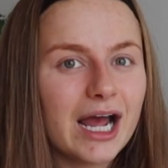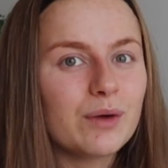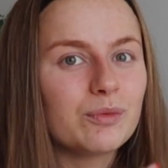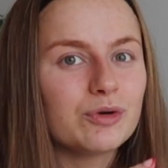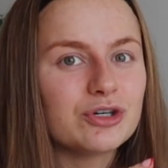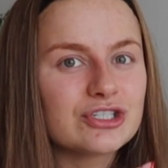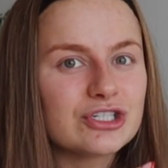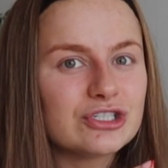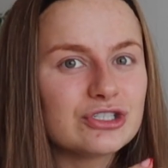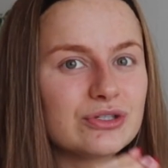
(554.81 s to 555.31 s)

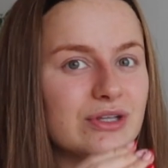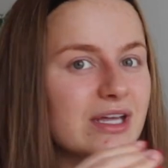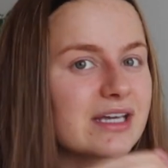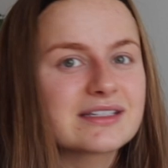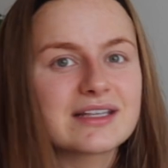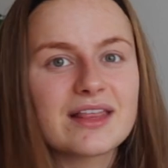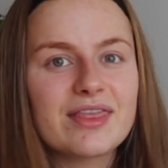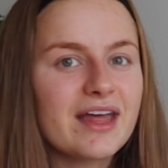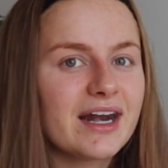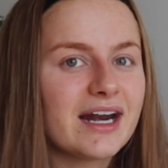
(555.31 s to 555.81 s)
hour to do
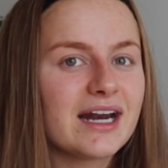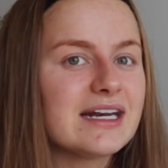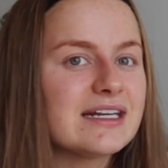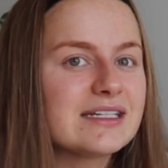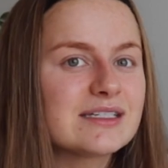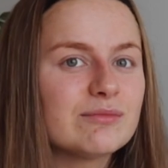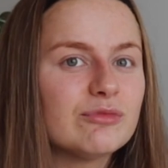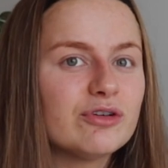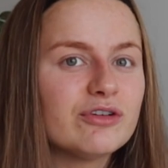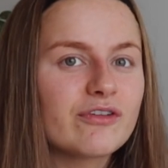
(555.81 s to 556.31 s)
this and then I
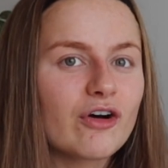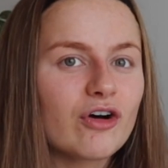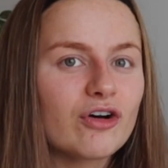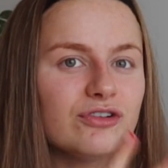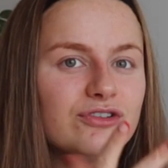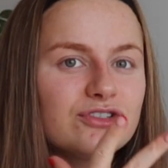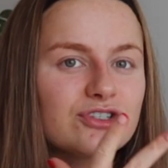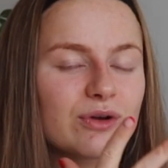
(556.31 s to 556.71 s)
need to move on,